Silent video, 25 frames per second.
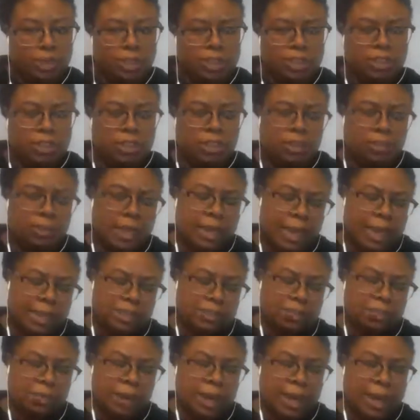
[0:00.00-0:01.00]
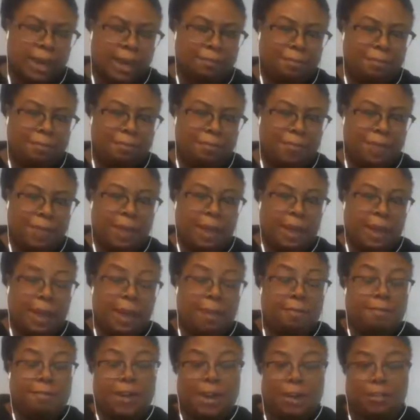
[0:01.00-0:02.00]
So that's why I
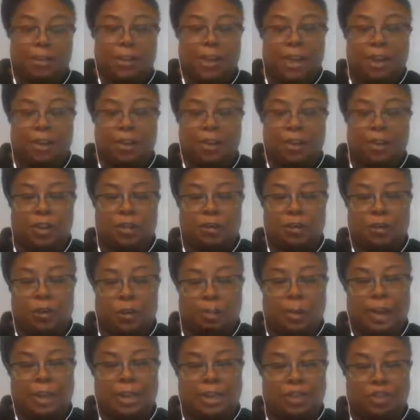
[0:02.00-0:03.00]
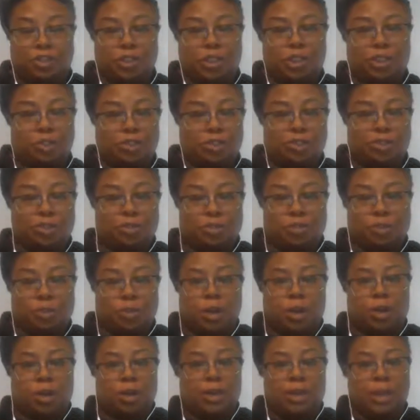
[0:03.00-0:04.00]
found out, where my strong suits
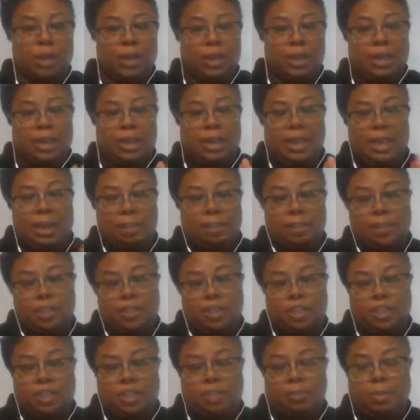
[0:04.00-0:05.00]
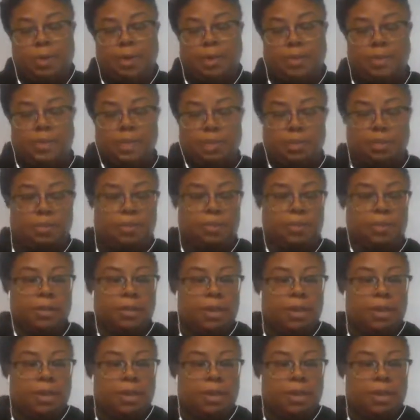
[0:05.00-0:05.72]
were, and I positioned myself,